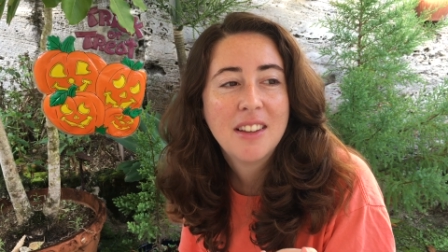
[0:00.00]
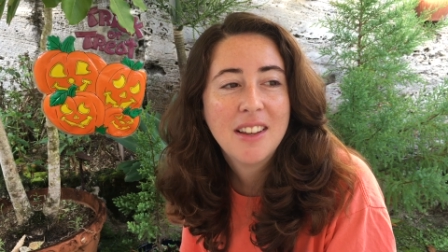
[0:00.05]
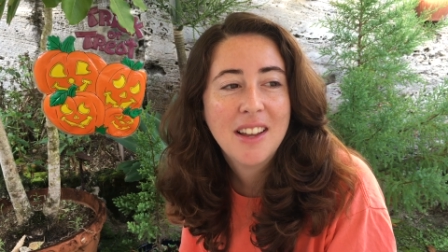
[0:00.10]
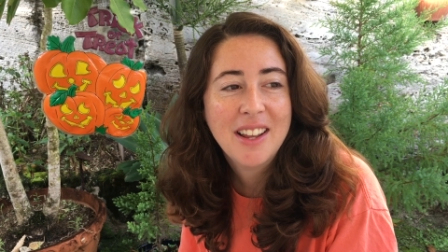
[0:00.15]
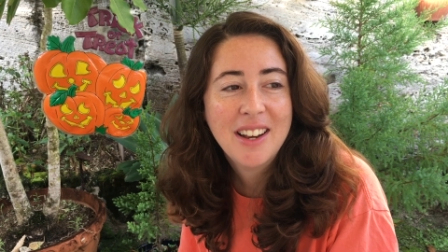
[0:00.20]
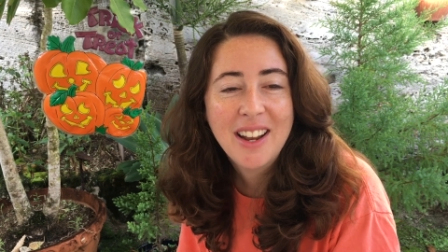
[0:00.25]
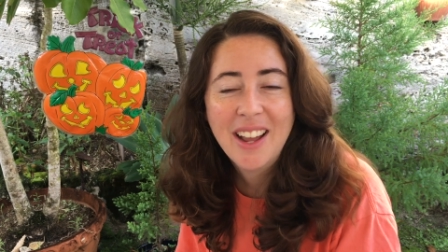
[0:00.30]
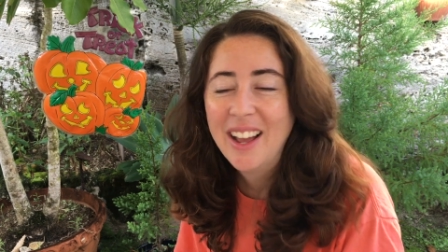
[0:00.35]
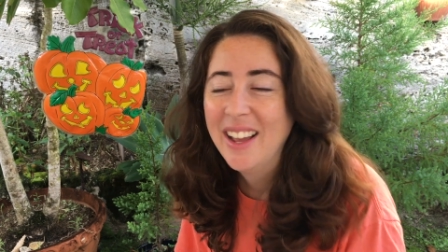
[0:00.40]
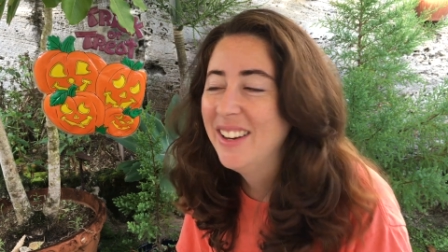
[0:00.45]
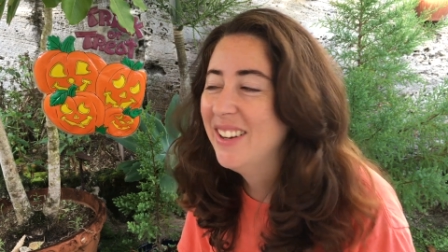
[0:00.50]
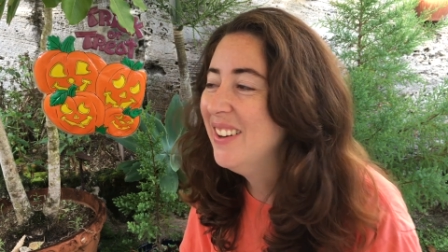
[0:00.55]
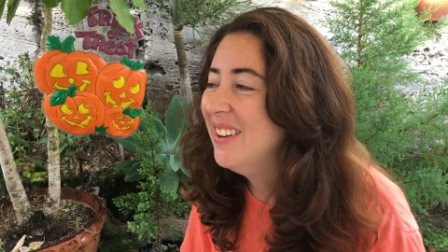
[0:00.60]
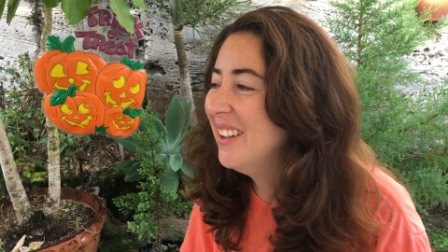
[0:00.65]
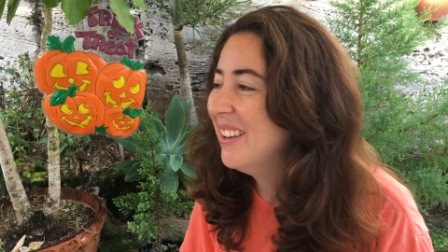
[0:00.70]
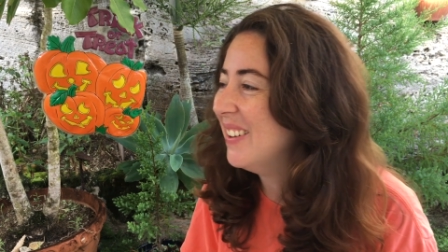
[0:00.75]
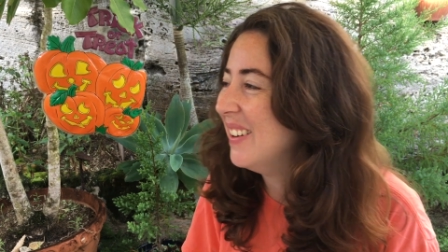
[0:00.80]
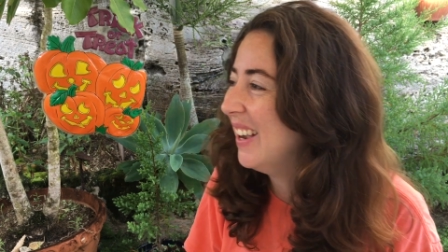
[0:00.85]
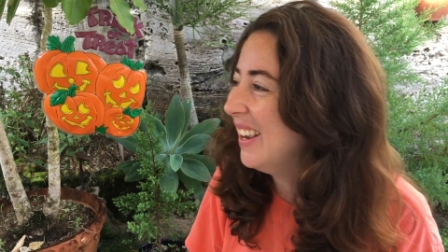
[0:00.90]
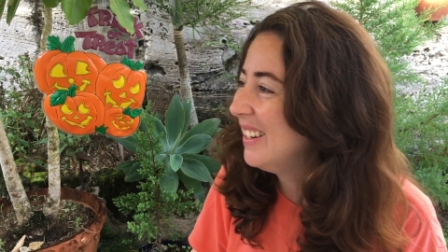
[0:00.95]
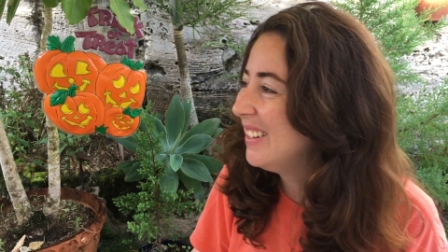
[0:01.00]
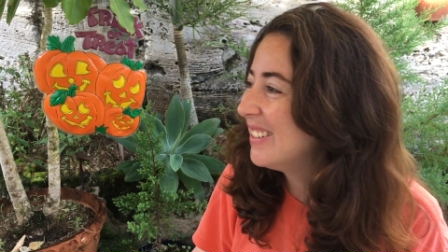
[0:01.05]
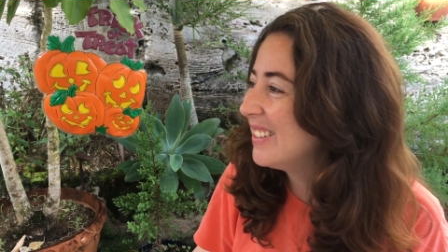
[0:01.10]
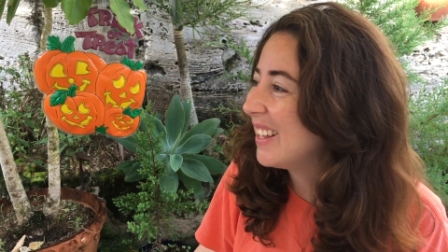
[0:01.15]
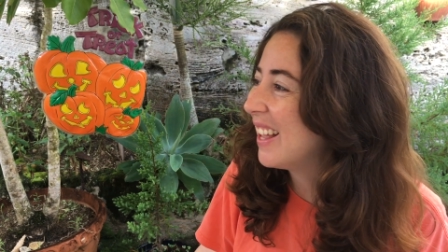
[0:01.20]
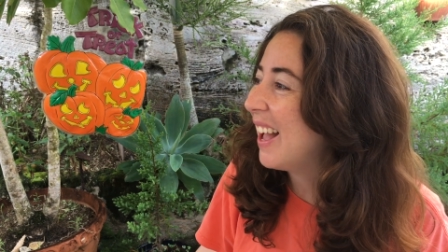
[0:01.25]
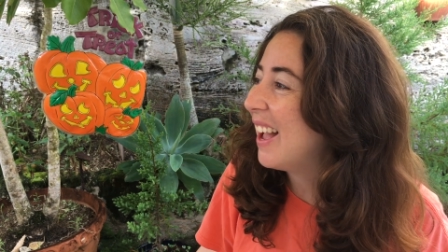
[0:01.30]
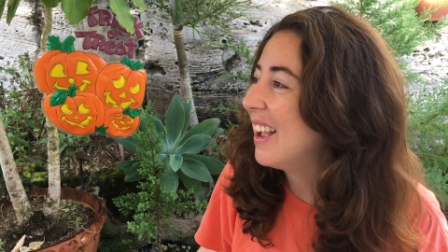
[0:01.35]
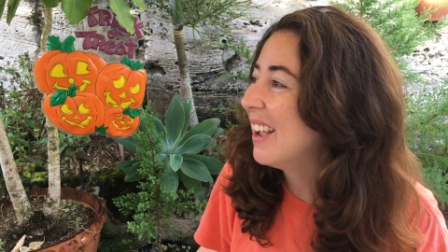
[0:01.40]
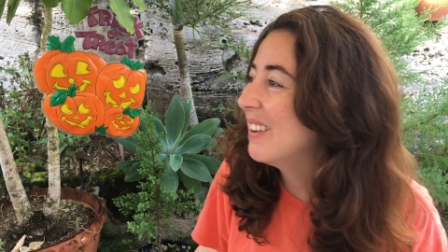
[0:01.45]
and I don't know,
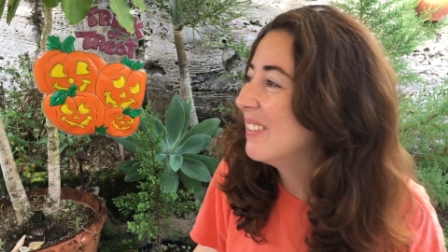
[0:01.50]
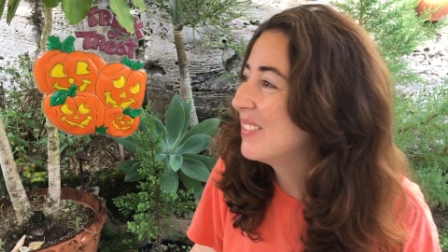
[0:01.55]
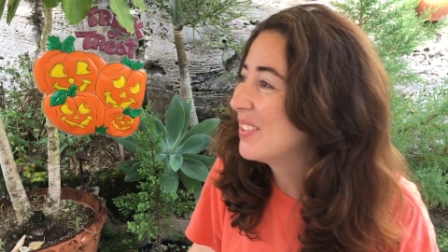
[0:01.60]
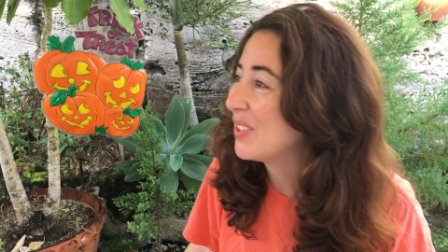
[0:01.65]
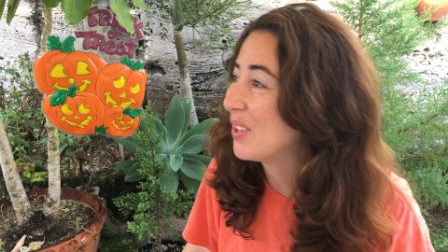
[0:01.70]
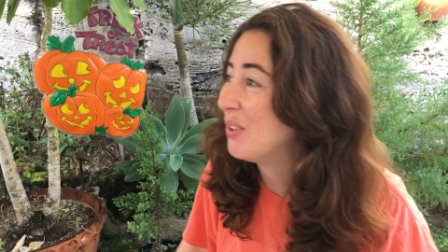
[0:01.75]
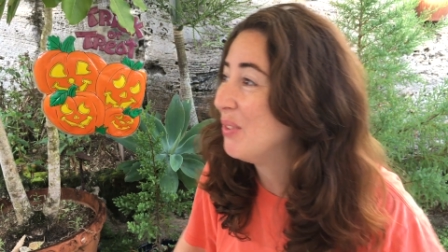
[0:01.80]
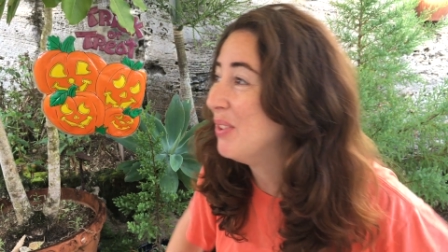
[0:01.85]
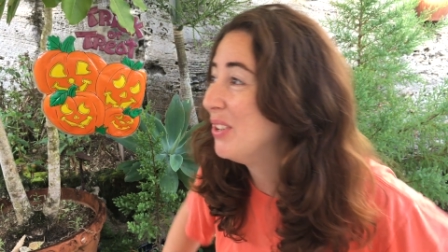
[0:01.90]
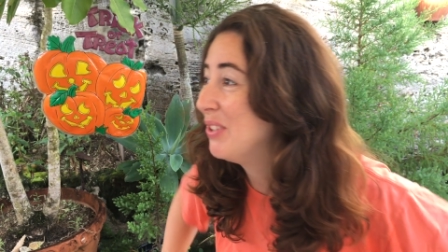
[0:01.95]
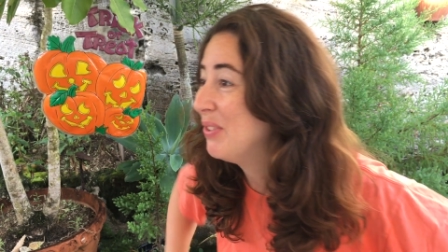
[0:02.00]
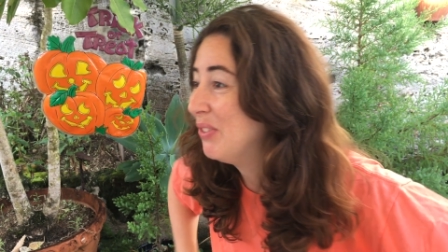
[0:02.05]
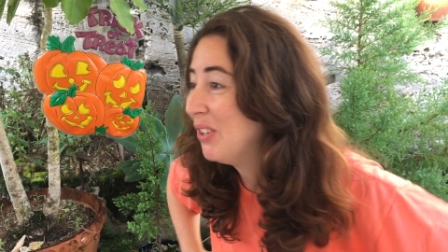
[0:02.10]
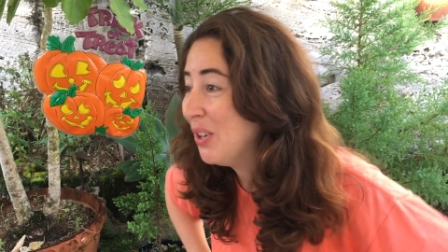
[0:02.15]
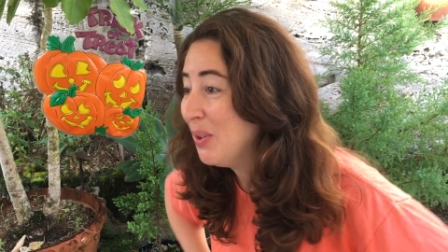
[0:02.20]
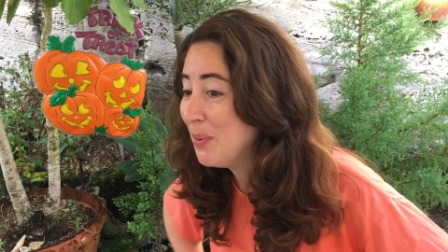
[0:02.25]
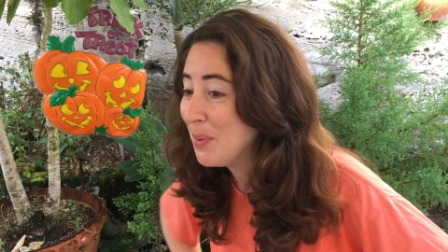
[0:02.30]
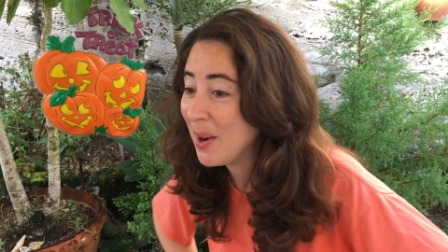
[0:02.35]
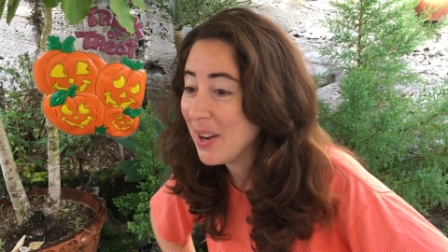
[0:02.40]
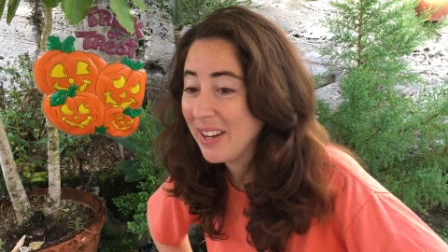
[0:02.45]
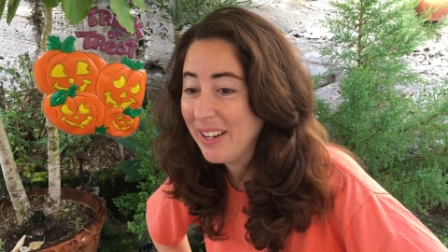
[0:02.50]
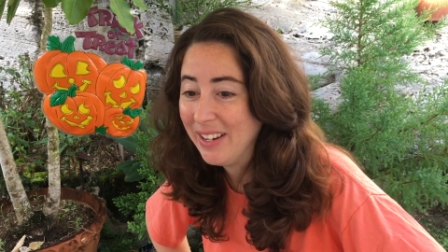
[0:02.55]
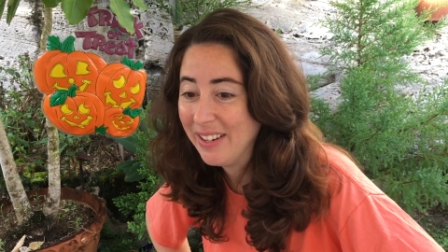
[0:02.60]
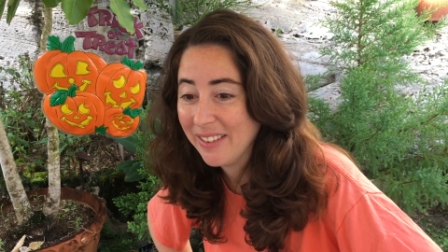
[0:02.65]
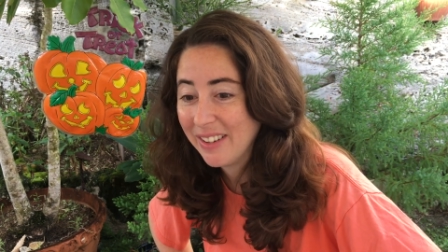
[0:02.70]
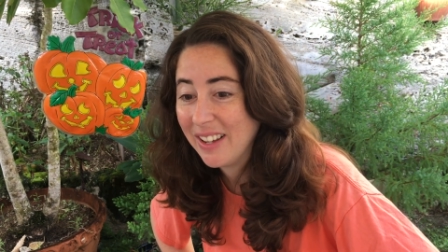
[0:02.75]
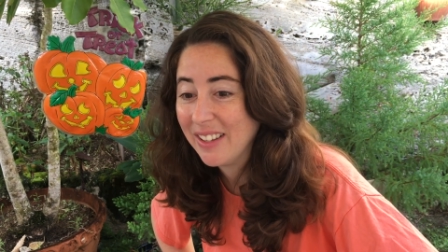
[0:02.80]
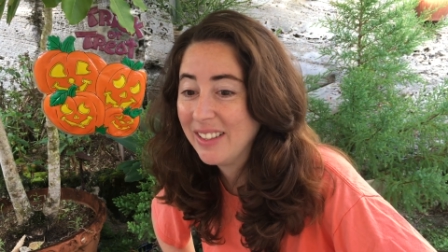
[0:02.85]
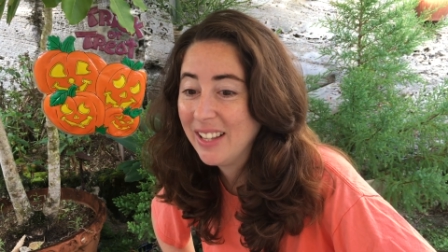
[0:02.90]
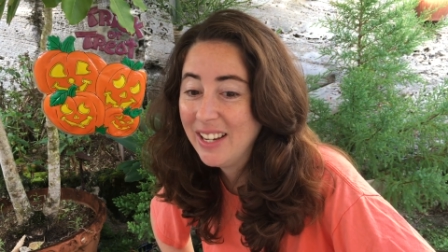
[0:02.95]
I have so much fun walking
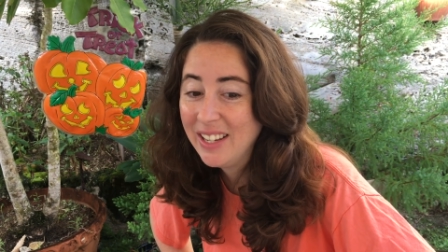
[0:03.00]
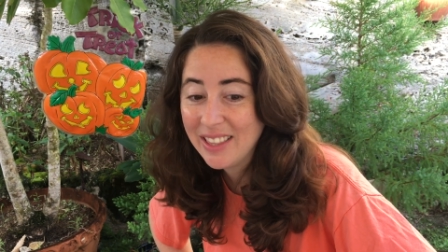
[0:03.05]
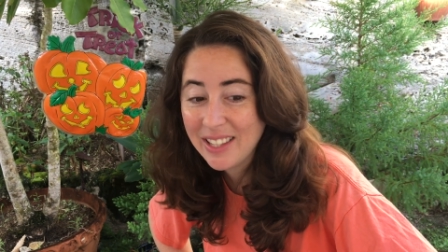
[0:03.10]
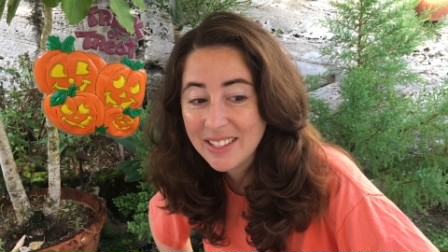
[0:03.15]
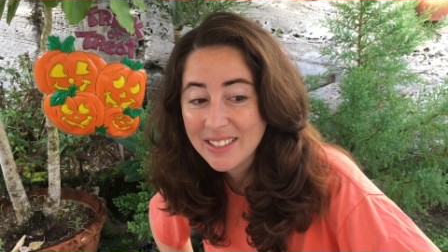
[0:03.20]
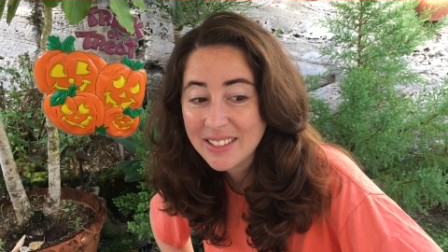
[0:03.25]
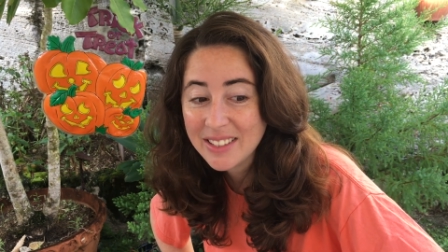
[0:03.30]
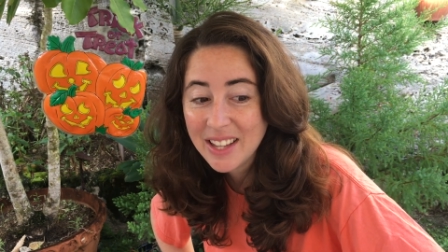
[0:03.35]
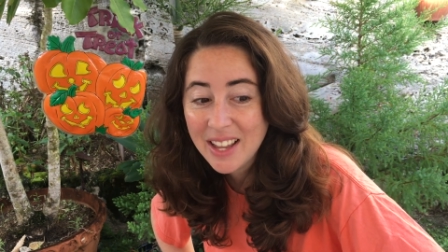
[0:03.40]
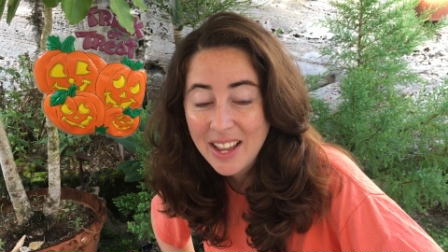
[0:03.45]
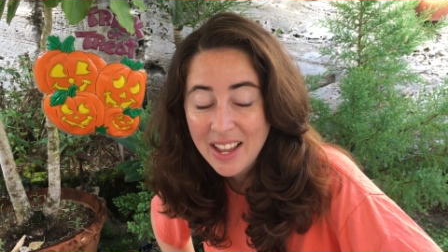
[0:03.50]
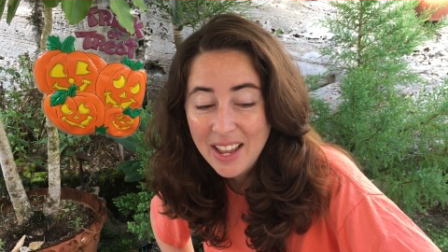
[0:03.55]
around like this,